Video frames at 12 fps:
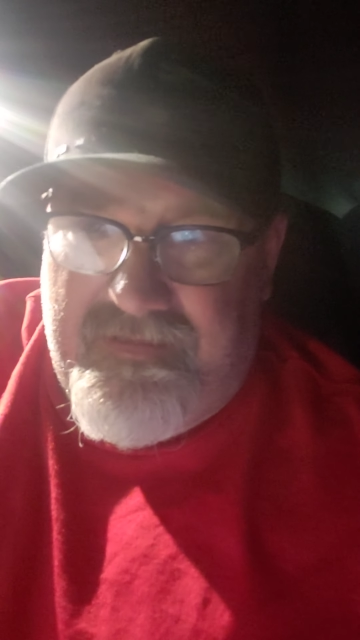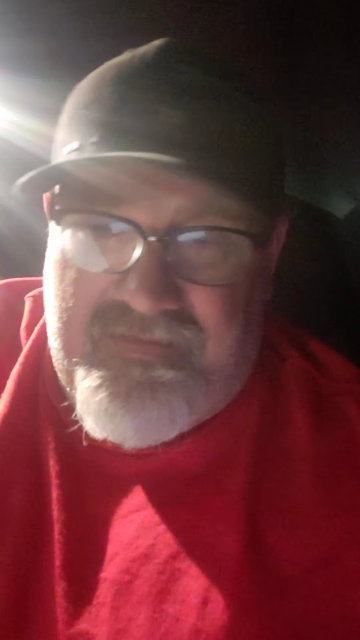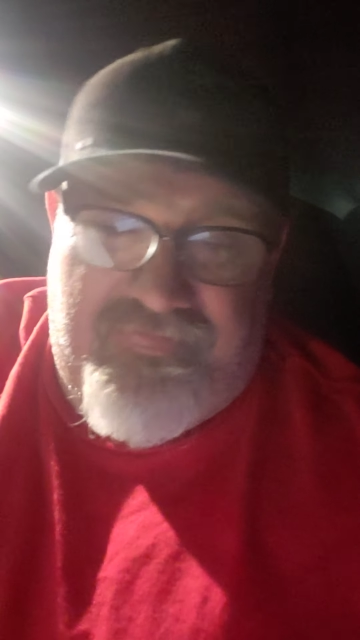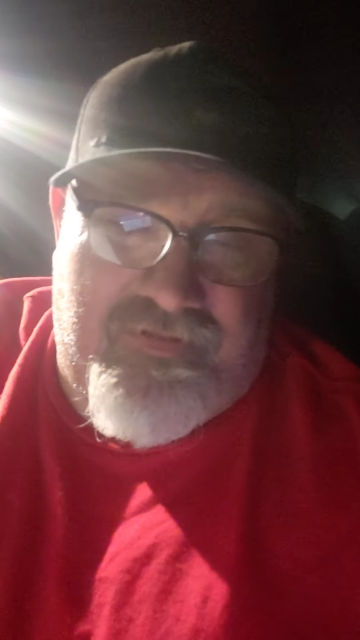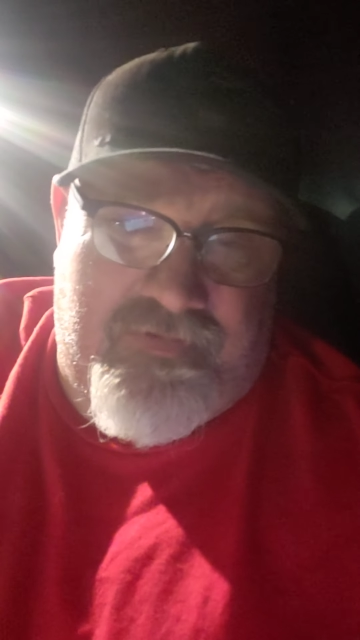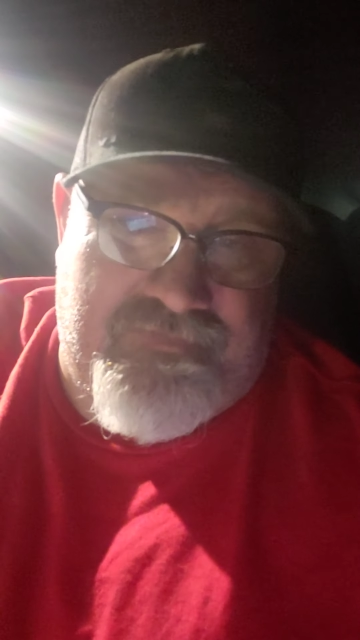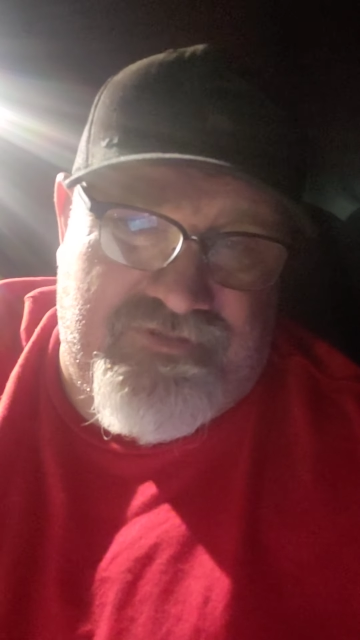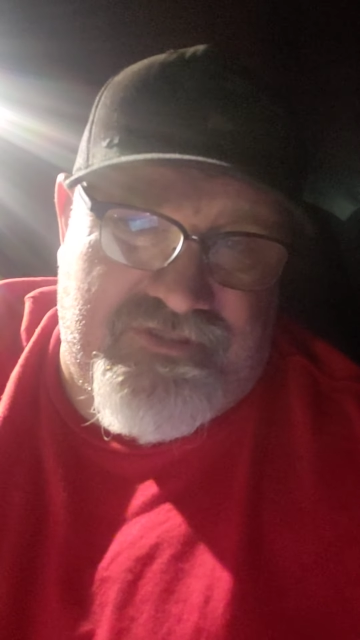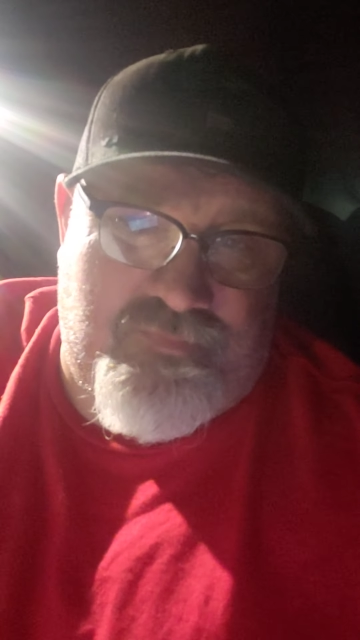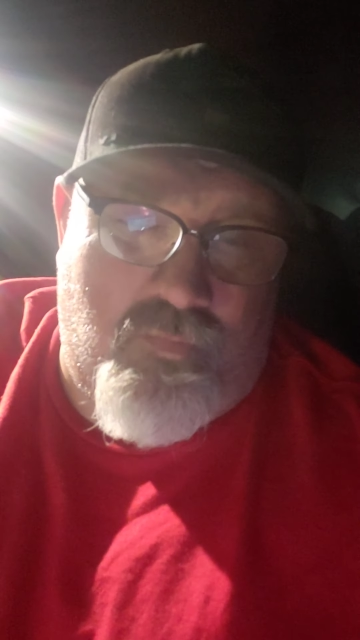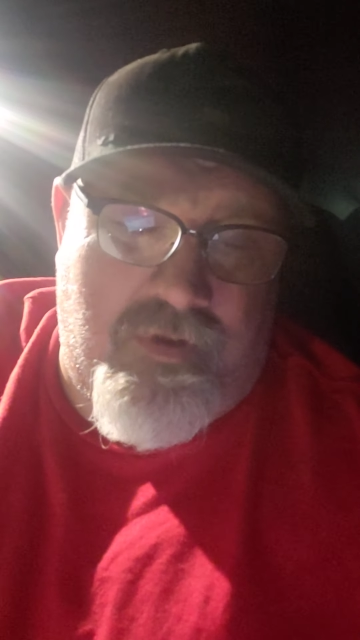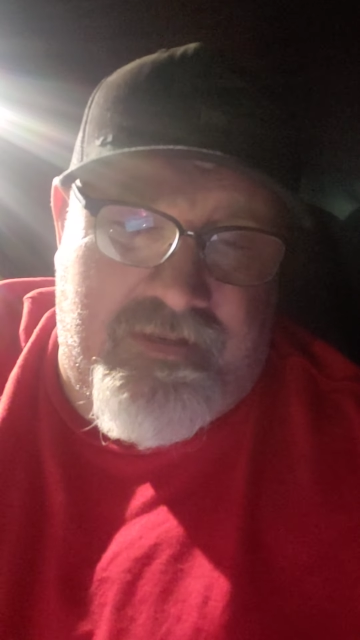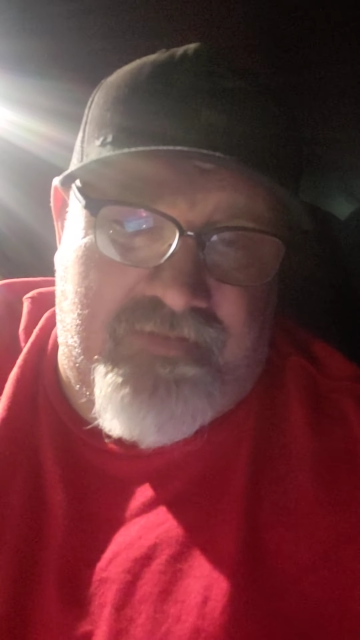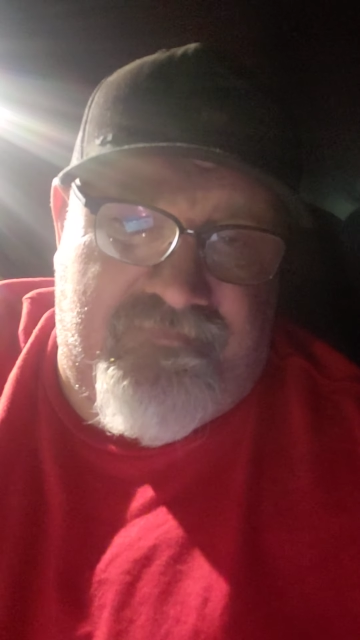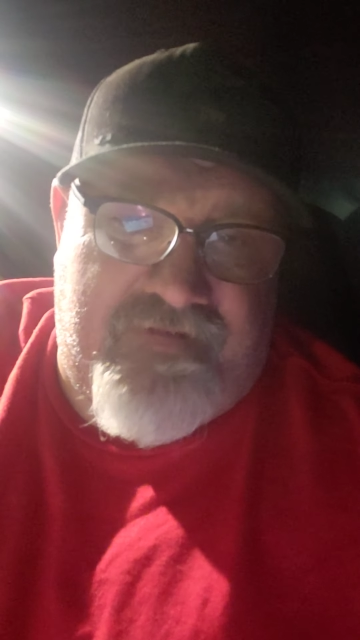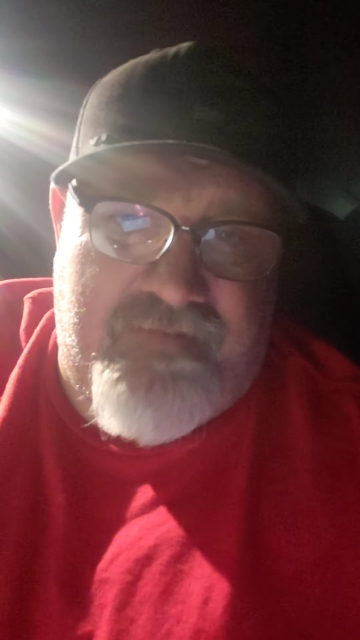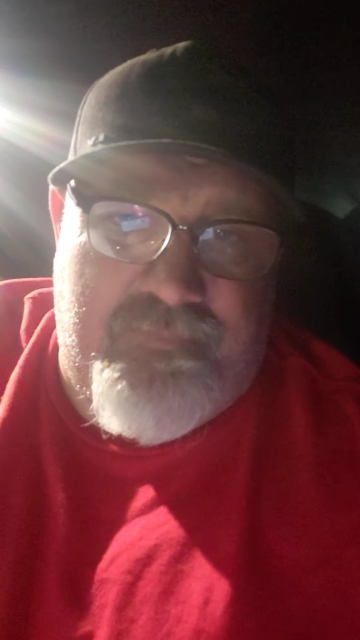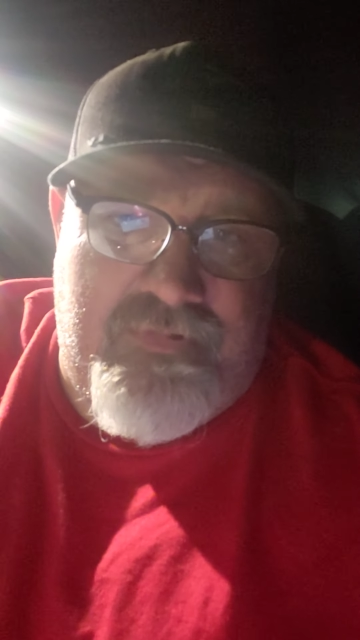thought it was just one of the
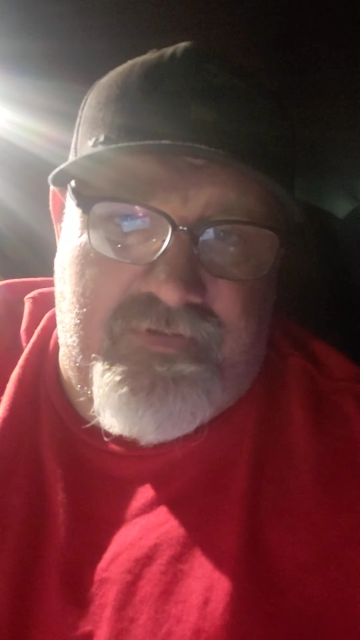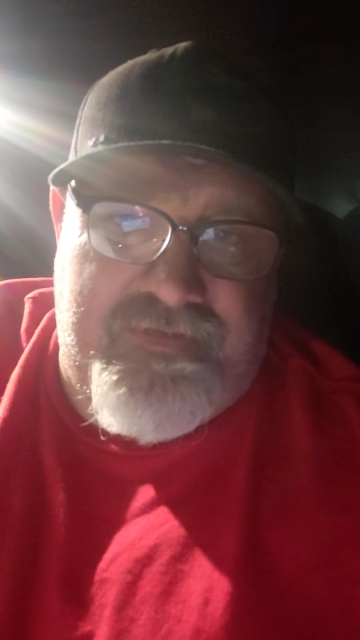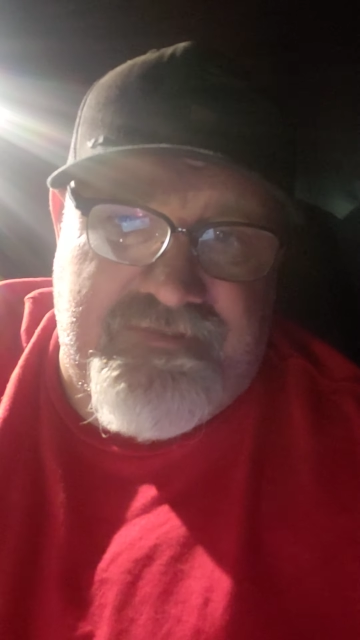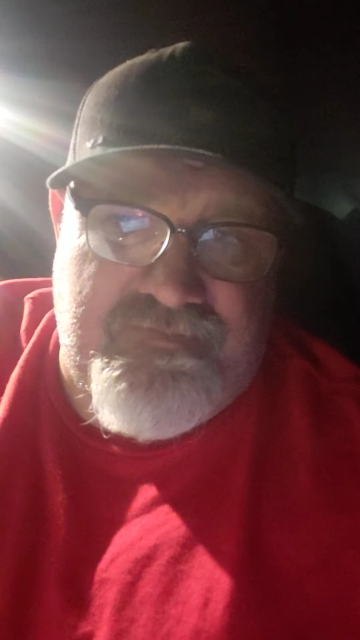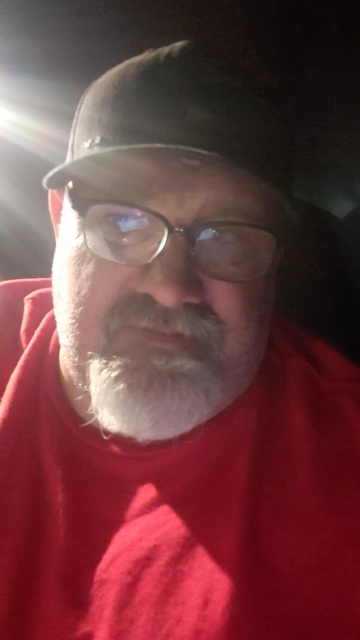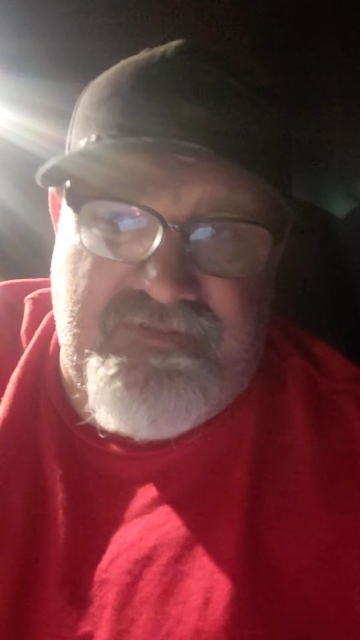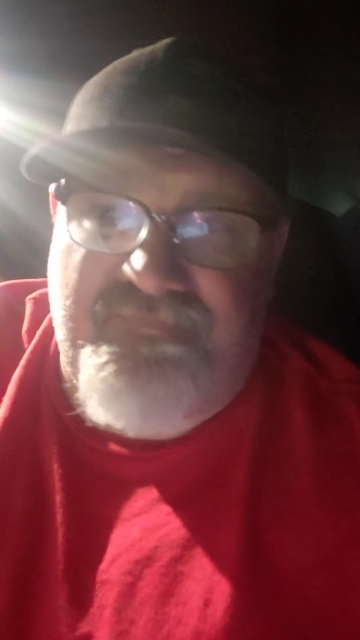5 buildings was the